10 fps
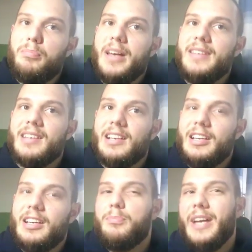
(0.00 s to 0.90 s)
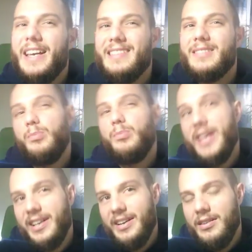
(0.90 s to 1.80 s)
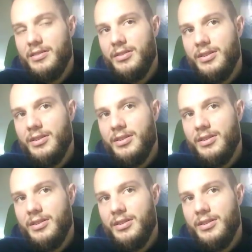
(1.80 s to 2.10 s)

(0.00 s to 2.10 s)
basically placed bigger,